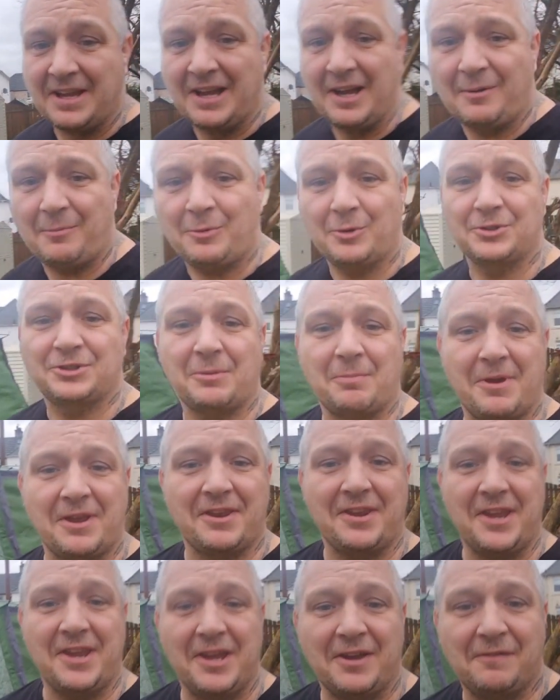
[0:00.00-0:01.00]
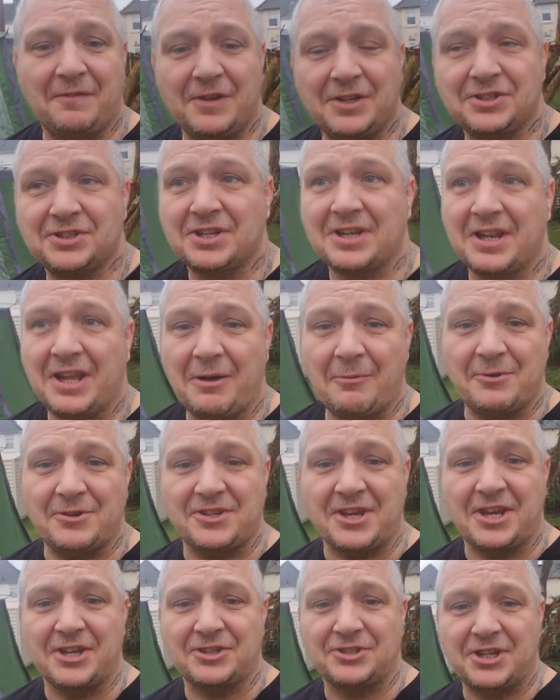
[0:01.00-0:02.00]
was a bit nervous. That was
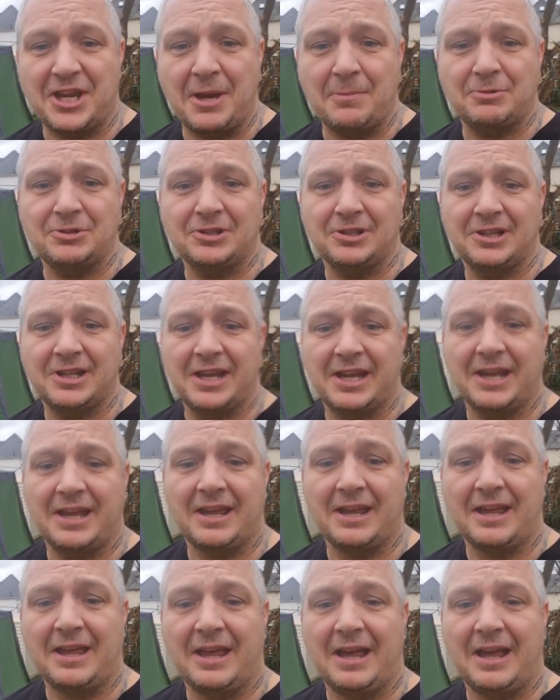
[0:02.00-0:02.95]
exceptionally